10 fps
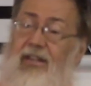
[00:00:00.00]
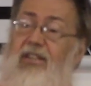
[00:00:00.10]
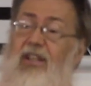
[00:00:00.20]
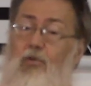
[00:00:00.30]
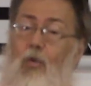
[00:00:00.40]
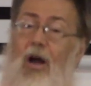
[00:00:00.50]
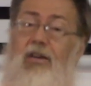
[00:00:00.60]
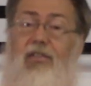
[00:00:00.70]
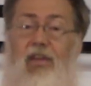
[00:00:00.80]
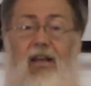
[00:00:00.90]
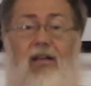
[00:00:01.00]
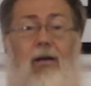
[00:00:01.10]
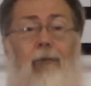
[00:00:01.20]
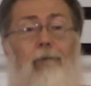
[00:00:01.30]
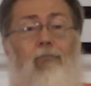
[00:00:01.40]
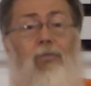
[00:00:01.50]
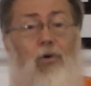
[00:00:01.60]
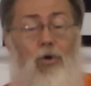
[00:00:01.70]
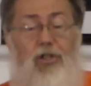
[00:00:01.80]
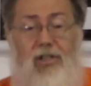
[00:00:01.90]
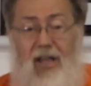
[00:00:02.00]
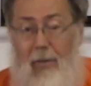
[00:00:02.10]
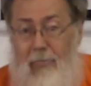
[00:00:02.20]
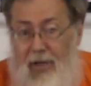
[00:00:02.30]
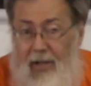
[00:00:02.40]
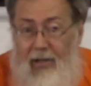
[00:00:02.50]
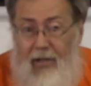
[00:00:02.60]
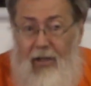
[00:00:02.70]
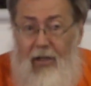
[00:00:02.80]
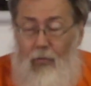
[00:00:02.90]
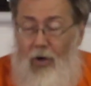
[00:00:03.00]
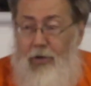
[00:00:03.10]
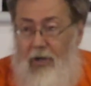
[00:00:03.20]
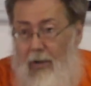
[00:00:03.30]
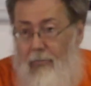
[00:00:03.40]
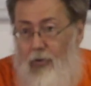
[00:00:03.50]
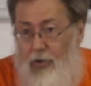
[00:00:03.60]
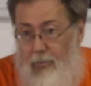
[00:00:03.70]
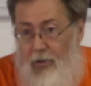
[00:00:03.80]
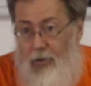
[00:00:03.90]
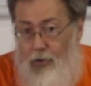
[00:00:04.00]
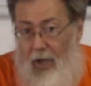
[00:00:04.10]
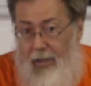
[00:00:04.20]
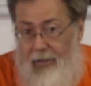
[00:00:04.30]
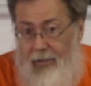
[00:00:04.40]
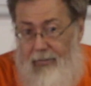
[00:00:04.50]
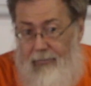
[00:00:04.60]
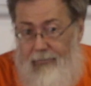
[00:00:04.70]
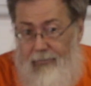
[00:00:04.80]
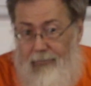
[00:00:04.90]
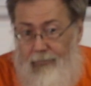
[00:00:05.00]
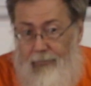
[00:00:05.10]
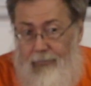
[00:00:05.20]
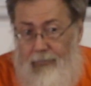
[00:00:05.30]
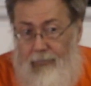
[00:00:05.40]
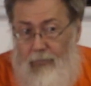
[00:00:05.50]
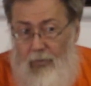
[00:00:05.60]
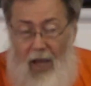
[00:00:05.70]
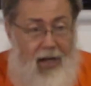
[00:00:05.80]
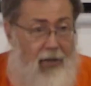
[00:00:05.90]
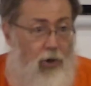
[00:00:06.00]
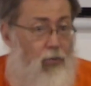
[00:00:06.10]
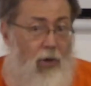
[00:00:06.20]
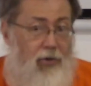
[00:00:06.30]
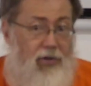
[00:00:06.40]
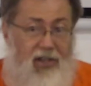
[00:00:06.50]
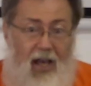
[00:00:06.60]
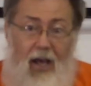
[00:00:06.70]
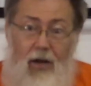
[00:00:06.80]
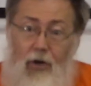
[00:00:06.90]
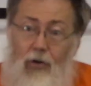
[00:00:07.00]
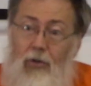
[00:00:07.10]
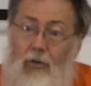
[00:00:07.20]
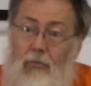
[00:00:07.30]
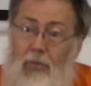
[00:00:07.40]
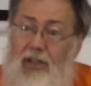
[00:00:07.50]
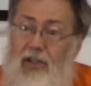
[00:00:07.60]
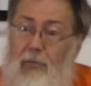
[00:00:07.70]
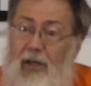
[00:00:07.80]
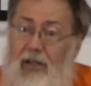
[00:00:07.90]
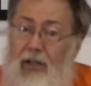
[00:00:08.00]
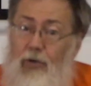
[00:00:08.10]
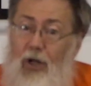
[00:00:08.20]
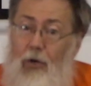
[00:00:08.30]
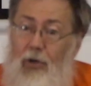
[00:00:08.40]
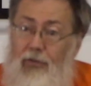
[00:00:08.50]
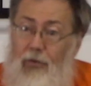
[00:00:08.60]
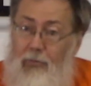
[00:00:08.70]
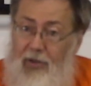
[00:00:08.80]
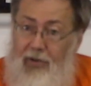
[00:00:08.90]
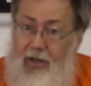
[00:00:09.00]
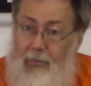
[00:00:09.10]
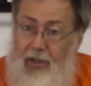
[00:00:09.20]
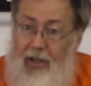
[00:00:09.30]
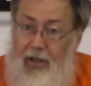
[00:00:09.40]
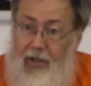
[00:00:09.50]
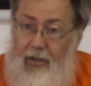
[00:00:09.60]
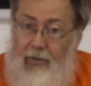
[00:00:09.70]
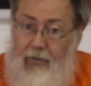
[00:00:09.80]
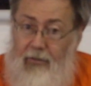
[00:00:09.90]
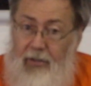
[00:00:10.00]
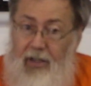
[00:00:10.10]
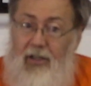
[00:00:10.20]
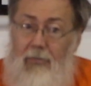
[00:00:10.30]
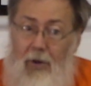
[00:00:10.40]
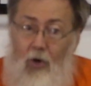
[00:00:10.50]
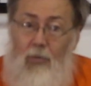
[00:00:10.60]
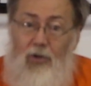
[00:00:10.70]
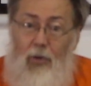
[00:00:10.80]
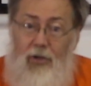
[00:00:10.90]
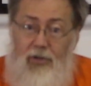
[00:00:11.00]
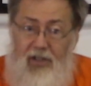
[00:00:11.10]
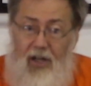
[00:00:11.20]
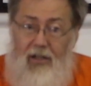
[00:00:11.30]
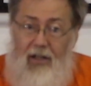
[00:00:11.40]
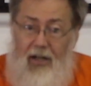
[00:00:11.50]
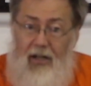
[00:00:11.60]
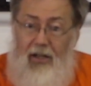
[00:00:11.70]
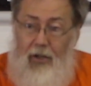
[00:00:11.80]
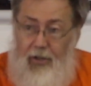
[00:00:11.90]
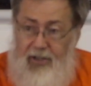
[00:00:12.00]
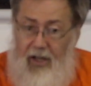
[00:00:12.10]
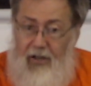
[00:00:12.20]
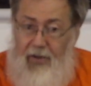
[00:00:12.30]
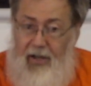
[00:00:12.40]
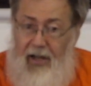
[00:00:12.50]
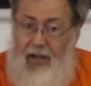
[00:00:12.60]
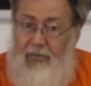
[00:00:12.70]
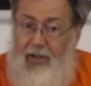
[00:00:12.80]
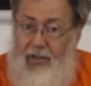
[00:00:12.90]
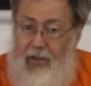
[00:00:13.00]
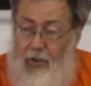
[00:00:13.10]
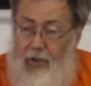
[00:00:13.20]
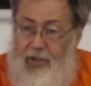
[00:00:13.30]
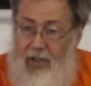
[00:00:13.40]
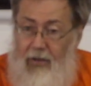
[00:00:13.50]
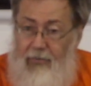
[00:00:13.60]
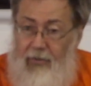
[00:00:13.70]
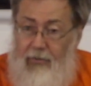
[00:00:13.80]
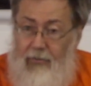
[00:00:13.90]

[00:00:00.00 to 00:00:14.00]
This is one thing which is happening when you come to spirituality. And I don't want to scare you, but it's better you know it from the very beginning. In the moment when you start cleaning yourself and elevating yourself,